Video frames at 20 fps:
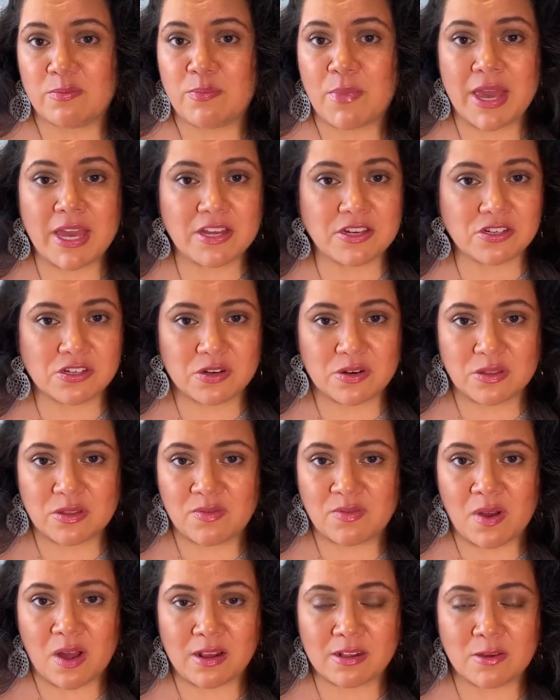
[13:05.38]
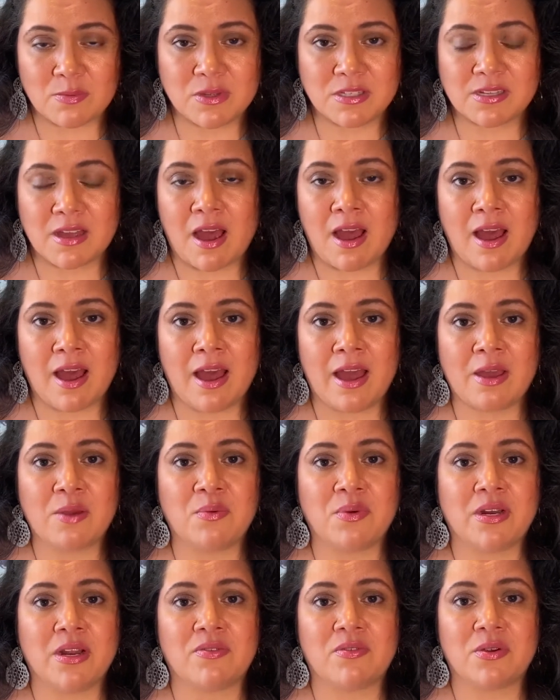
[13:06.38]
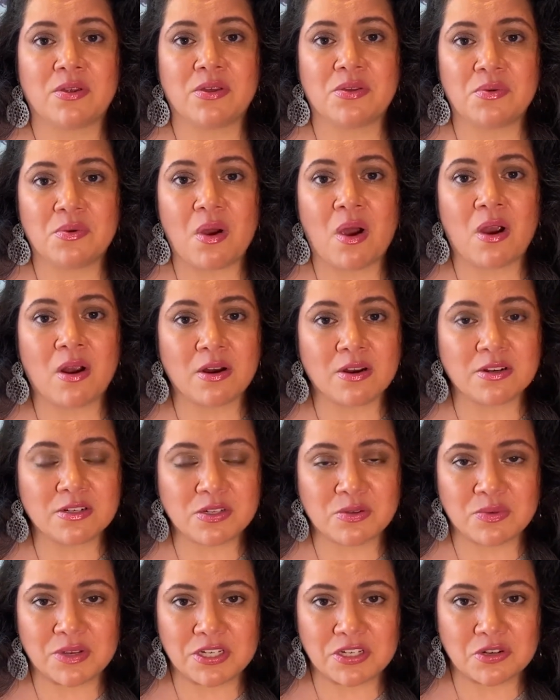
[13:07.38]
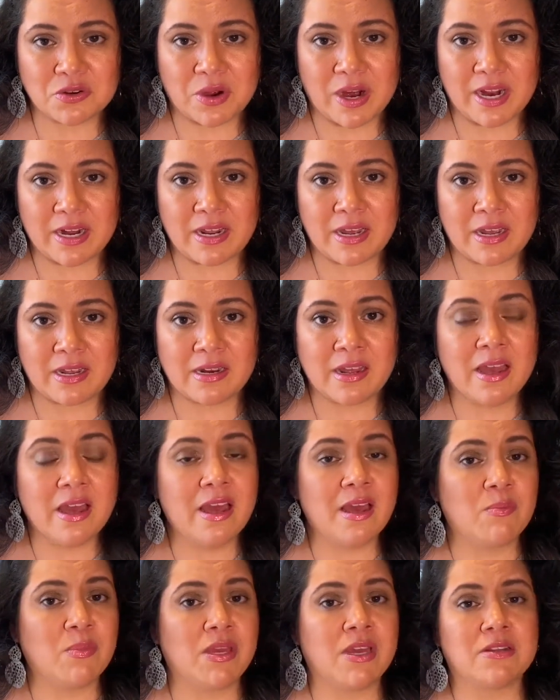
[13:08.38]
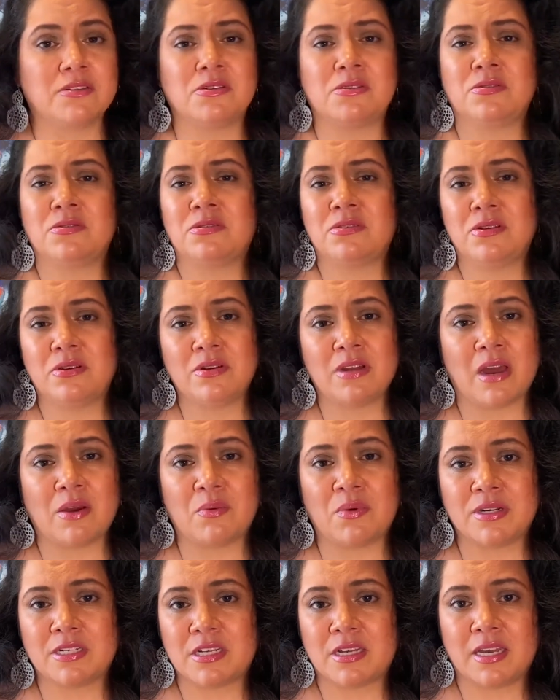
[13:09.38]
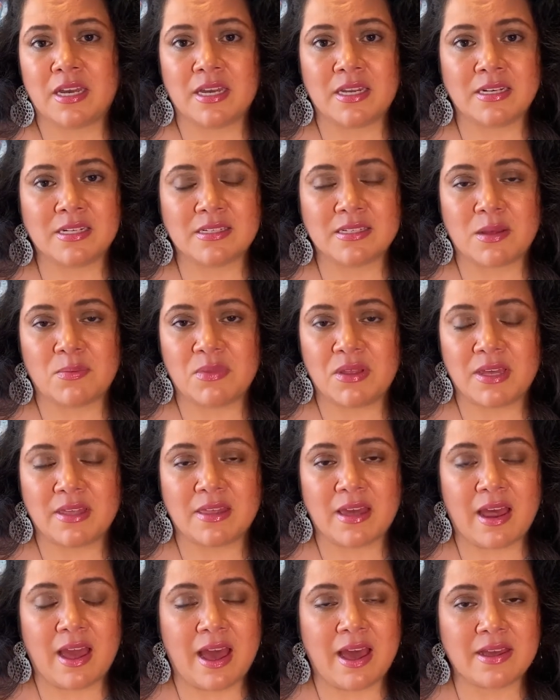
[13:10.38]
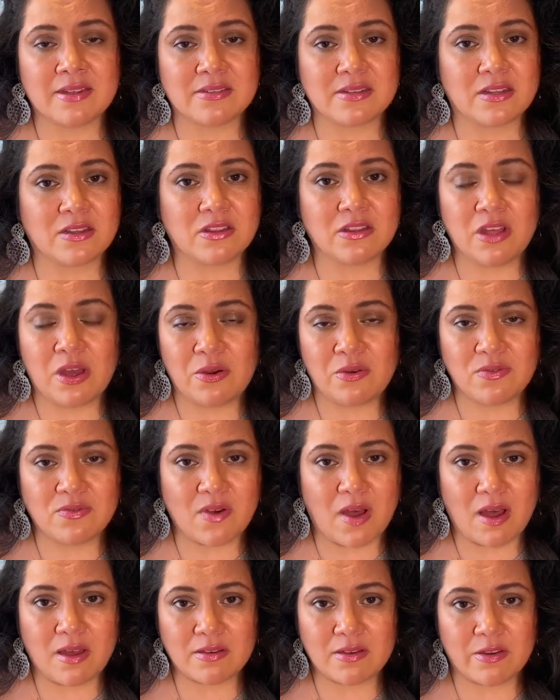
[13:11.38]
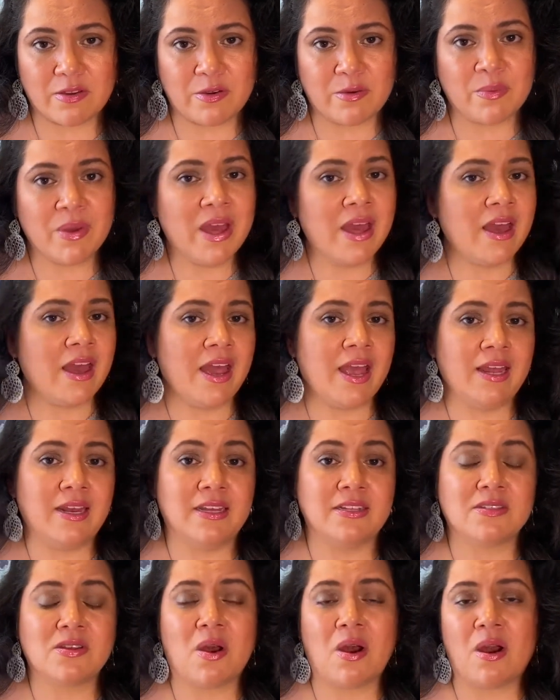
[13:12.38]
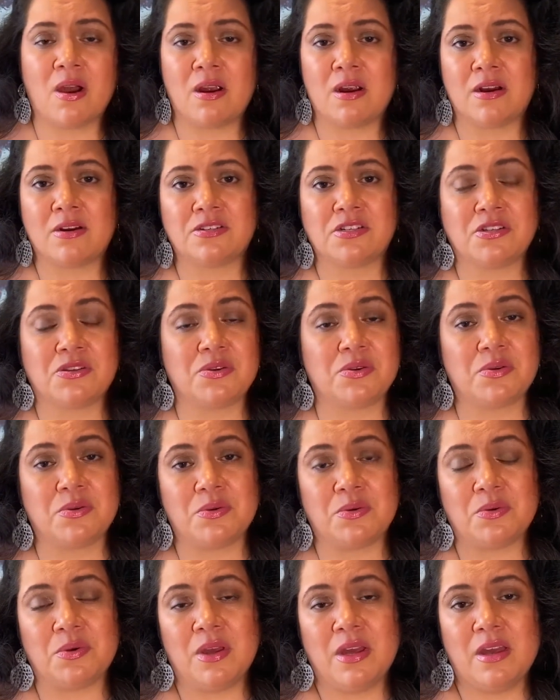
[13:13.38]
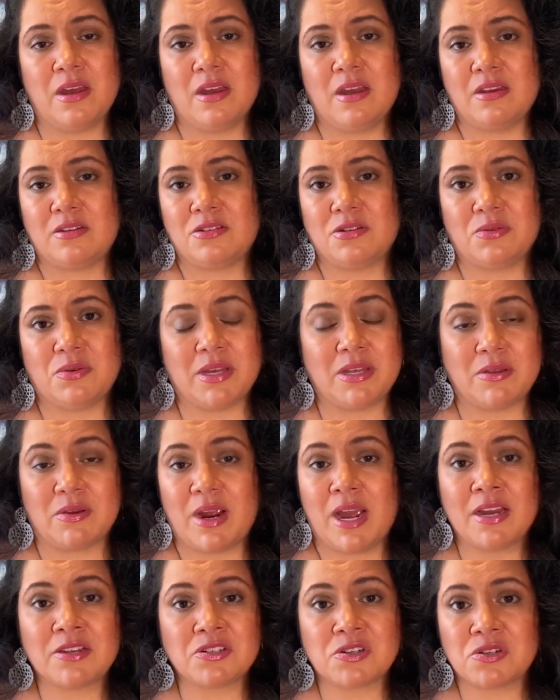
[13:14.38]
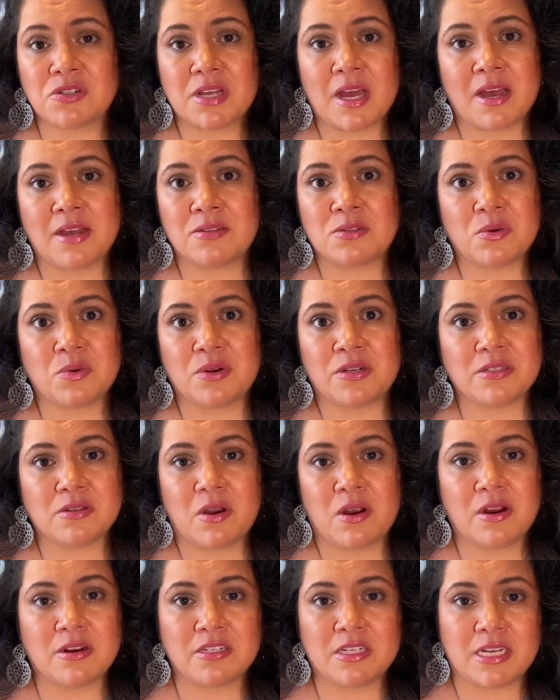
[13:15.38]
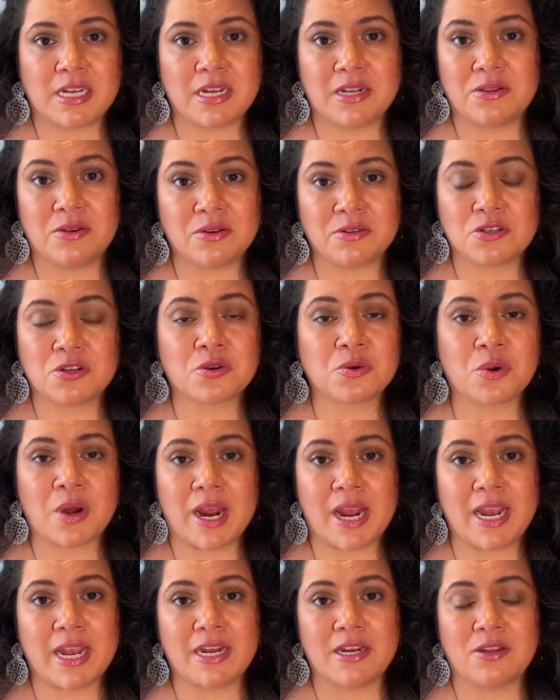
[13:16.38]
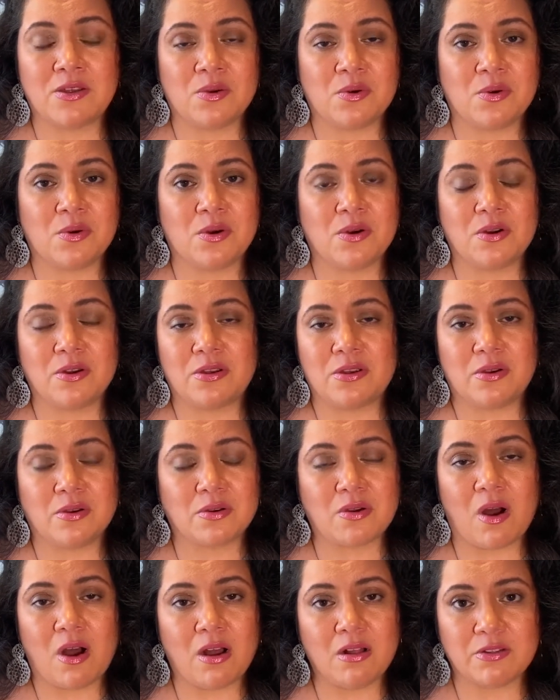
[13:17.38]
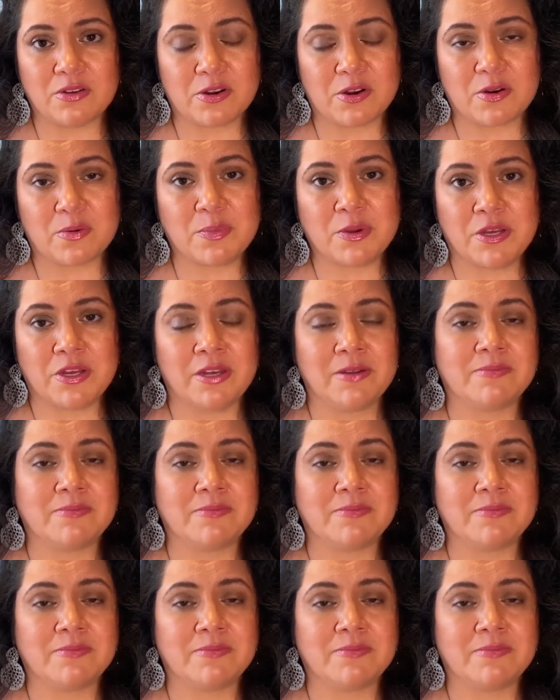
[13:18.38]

making sure the volume is high whenever you are doing trading, because you do not want to get into something that has low volume and it's hard to either exercise, or it's hard to either trade your call or your put.